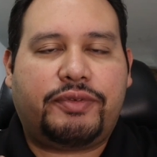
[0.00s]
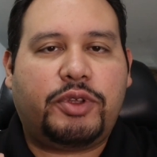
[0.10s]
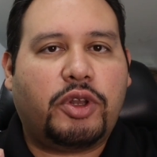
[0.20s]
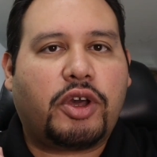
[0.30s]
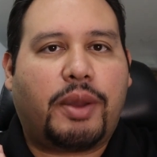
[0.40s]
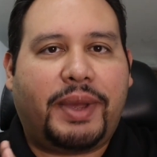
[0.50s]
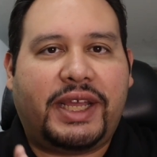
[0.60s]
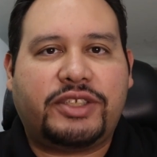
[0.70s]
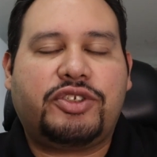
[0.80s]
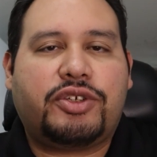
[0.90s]
If you look on my
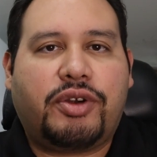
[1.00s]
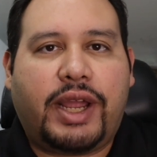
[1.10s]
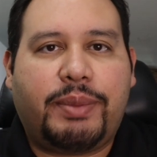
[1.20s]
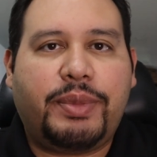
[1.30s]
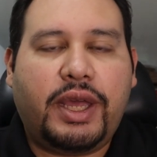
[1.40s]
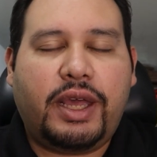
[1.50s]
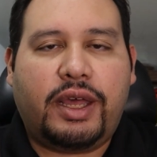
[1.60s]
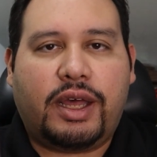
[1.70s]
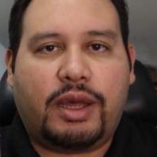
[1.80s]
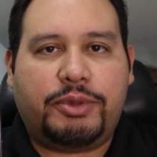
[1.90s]
Instagram,
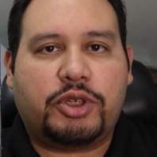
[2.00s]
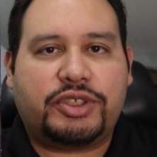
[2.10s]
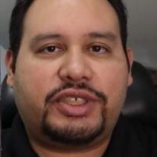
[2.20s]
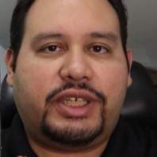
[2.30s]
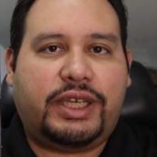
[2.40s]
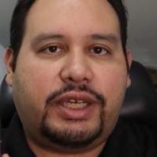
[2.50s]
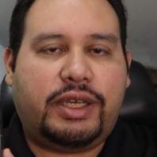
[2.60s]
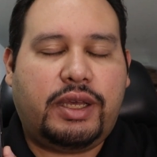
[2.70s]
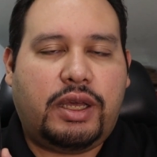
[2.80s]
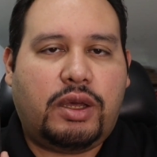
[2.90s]
you'll
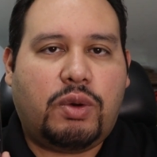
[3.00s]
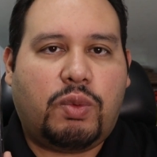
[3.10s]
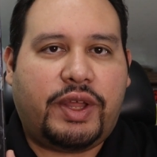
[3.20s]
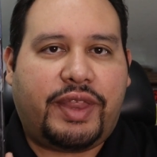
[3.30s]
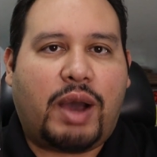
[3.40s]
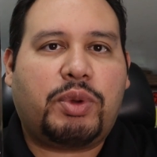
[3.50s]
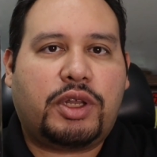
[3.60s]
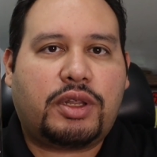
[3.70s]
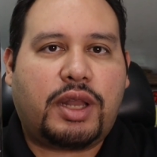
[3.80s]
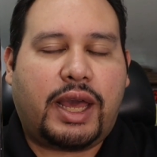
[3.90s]
see what that
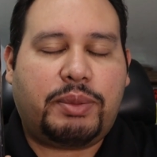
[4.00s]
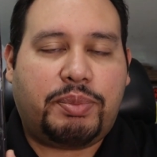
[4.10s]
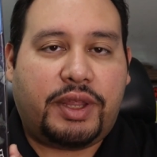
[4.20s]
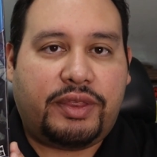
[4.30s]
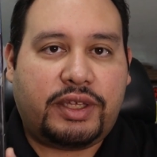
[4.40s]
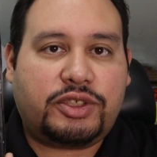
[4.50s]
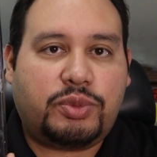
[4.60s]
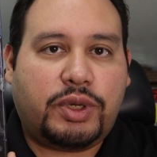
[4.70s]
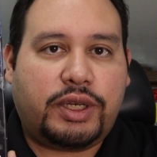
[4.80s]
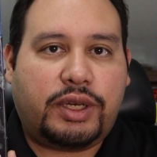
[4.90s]
one looked like. But this
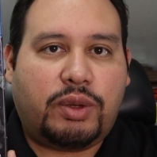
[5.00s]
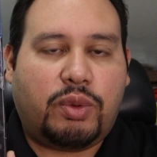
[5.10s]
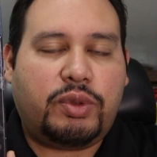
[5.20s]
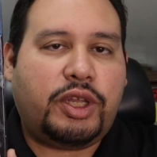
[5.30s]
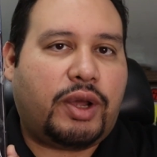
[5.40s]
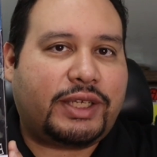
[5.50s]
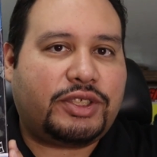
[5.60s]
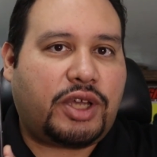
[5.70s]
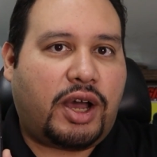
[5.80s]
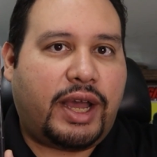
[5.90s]
one, I
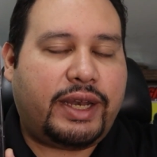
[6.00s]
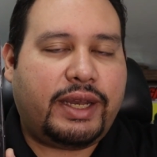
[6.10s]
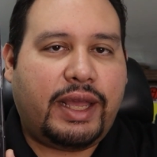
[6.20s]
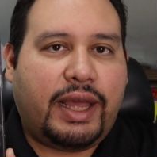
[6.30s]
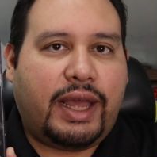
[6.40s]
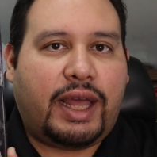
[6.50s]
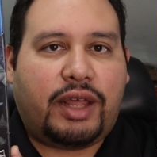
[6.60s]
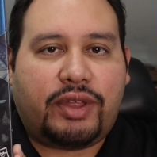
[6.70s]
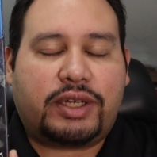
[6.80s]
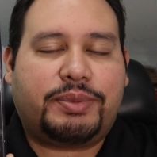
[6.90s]
saw it and
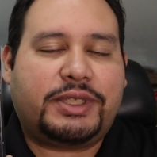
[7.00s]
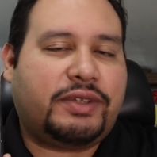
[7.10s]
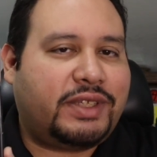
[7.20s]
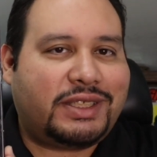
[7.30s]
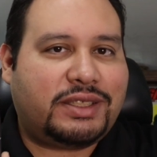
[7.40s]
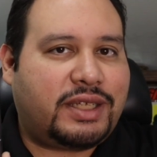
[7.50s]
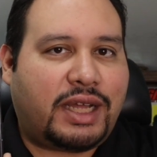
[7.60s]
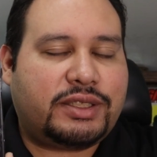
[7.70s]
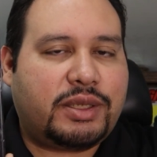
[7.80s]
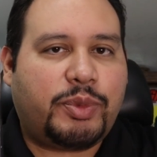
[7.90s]
I thought to myself, this is
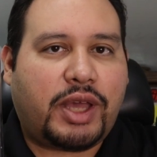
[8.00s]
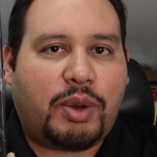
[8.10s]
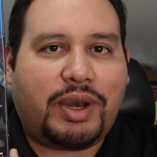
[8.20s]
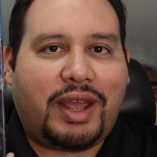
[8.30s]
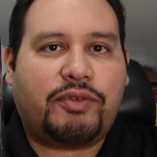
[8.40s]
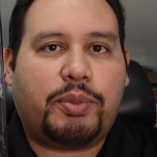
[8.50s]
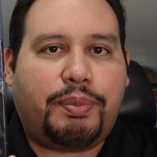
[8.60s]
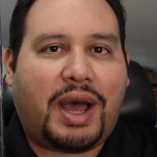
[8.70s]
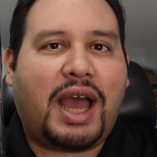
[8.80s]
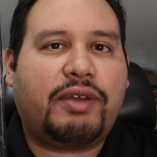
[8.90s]
not something I would ever
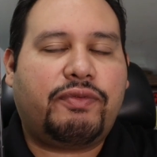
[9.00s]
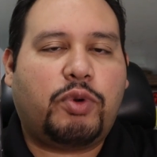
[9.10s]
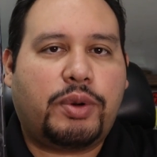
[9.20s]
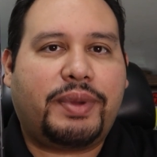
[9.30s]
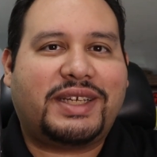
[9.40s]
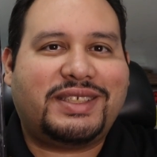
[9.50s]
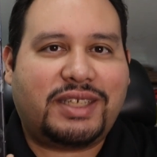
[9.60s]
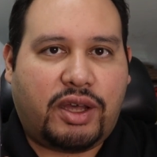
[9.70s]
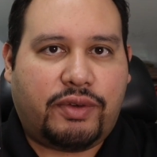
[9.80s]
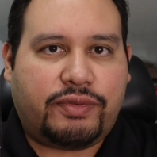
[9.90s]
buy for
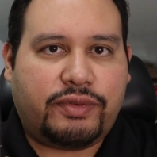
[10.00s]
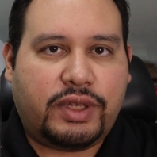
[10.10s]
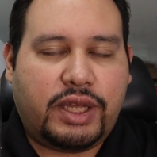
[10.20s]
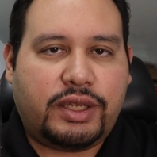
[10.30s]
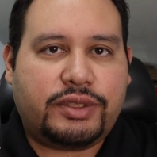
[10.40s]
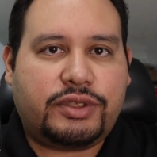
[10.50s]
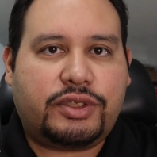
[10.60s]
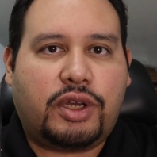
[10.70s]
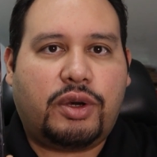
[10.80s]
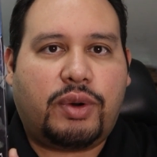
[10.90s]
myself.
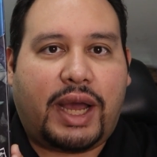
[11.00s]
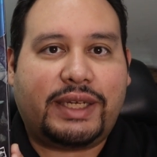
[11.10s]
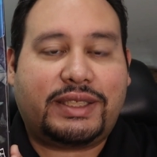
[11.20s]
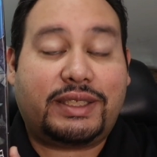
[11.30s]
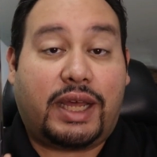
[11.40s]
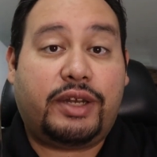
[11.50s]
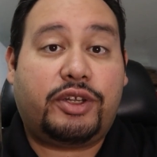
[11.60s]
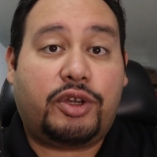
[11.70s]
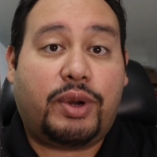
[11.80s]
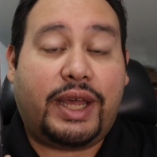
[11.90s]
So I decided
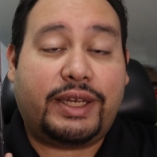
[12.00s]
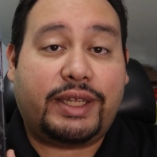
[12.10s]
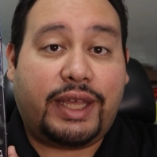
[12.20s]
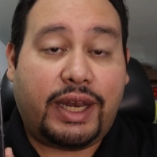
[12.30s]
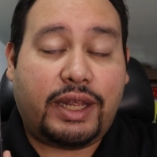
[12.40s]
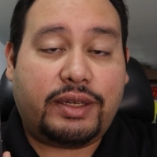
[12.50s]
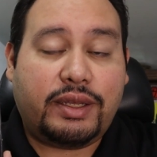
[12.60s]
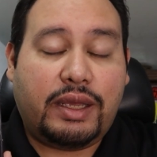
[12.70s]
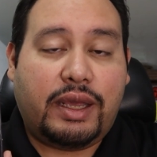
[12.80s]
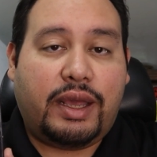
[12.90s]
to go ahead and get it
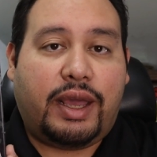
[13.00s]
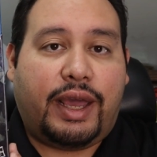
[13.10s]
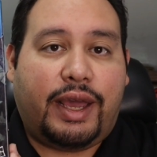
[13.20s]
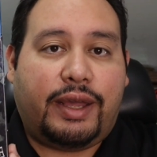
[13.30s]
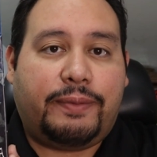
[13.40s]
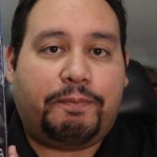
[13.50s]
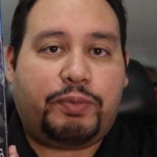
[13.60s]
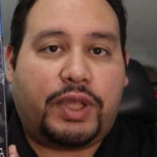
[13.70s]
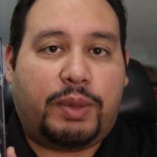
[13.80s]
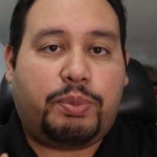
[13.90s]

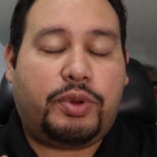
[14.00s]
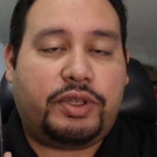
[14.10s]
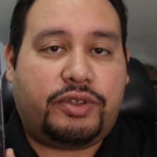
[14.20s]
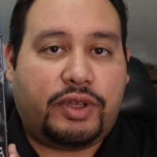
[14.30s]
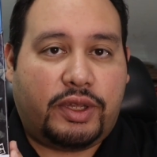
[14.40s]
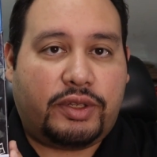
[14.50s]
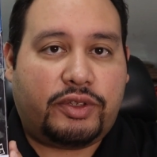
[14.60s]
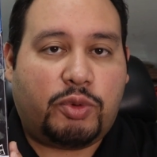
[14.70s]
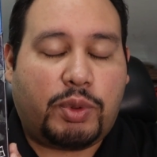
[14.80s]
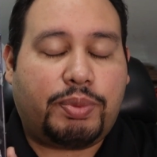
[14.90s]
and put to
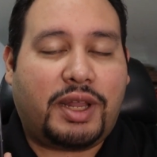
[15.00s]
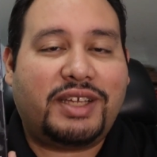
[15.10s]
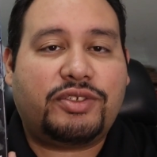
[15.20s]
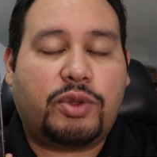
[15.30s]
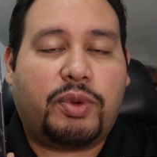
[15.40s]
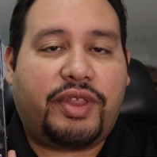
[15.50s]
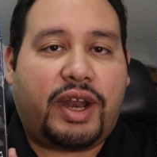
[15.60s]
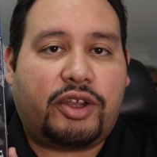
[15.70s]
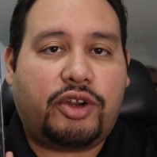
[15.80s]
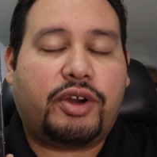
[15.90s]
replace the one that
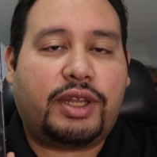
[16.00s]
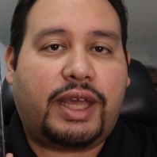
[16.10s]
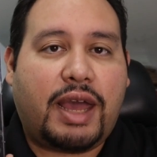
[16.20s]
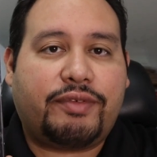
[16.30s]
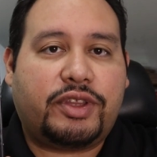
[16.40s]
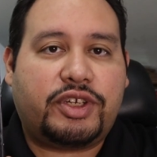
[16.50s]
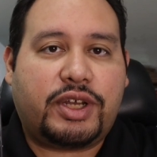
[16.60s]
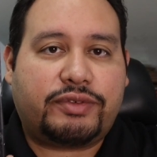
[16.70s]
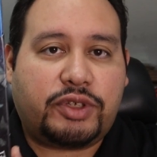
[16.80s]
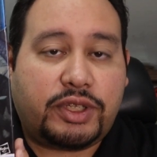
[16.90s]
I currently have on the
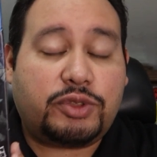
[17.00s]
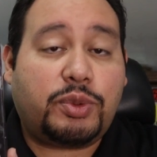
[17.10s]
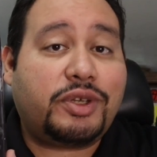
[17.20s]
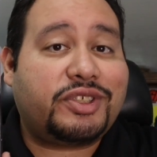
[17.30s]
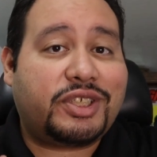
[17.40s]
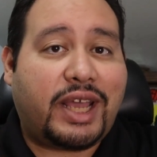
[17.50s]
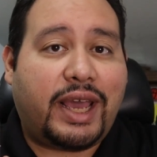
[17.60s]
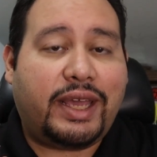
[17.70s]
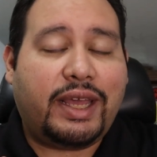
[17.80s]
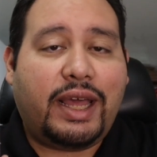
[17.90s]
shelf. So this one will
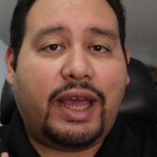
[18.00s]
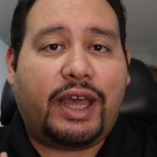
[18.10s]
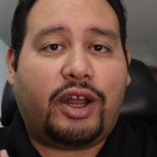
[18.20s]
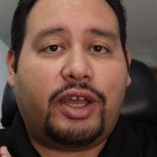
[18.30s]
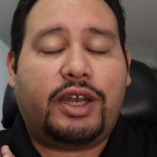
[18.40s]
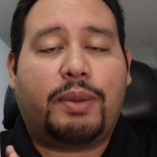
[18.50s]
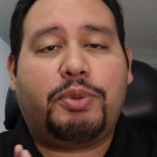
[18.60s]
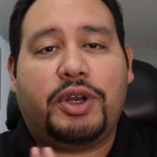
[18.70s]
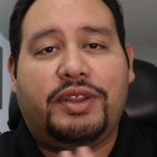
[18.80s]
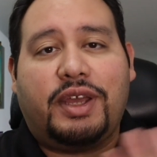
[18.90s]
stay, and I'll end
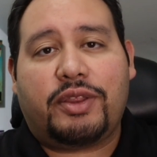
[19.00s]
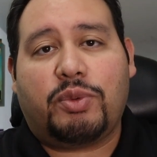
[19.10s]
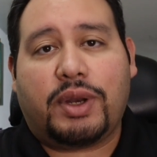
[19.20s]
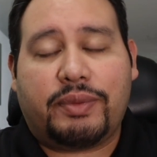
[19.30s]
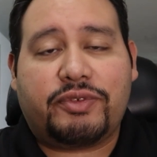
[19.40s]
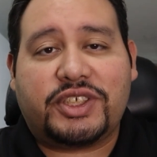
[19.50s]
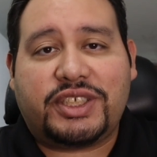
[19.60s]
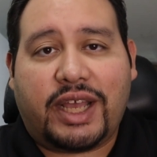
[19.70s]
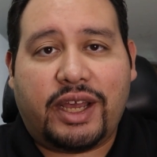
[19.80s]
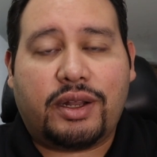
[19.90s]
up putting the other one up for
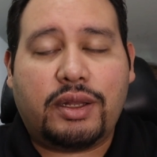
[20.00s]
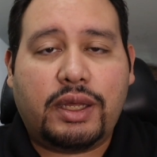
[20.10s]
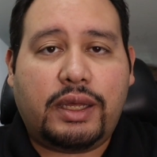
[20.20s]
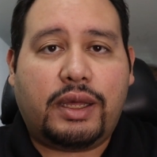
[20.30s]
sale.